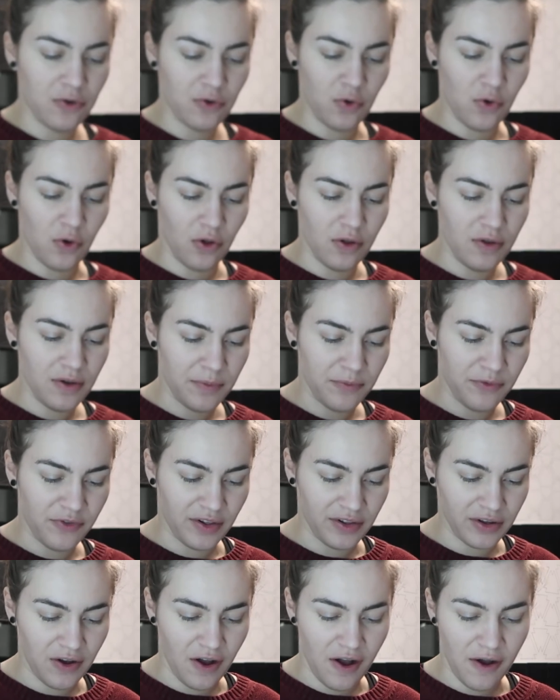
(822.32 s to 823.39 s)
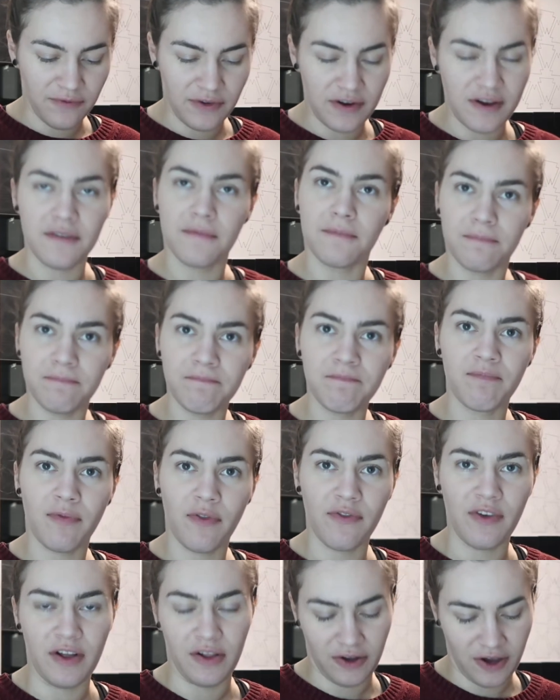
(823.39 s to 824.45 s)
Cool, I'm feeling confident.
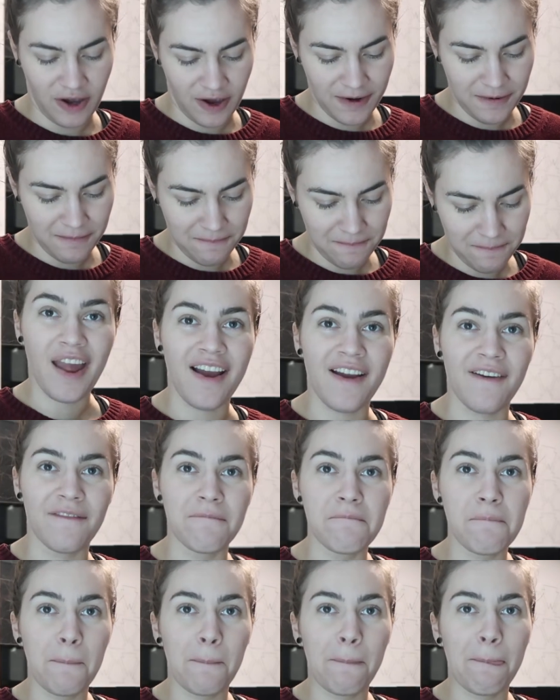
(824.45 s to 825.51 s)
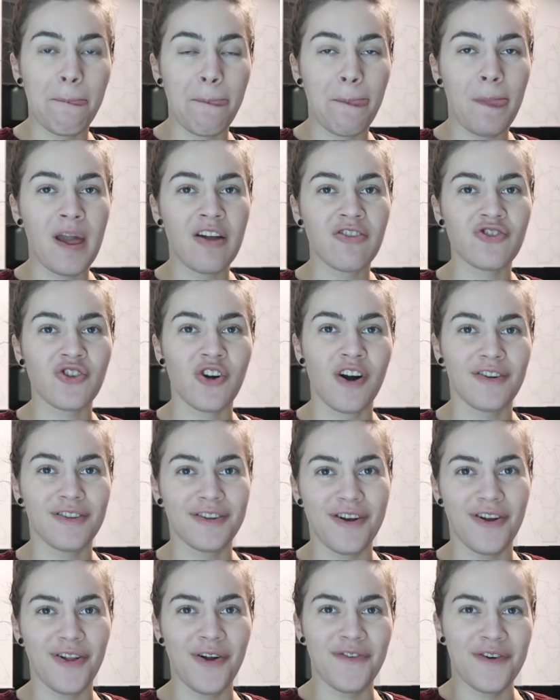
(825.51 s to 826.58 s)
Feeling good. I have
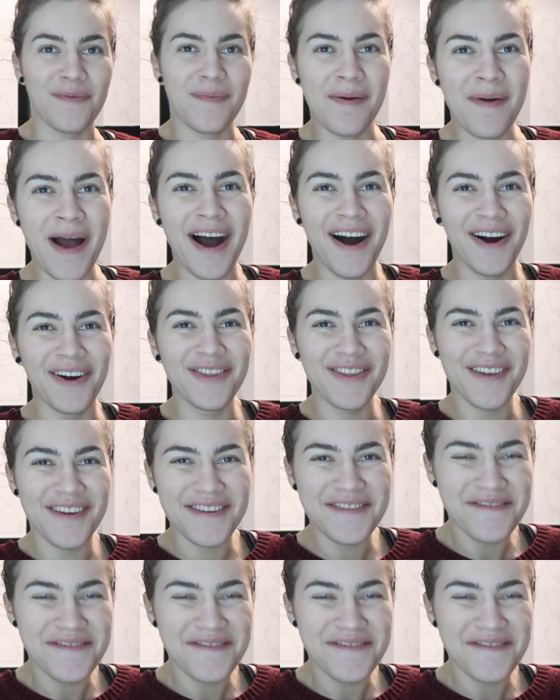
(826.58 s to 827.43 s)
chocolate all over my mouth.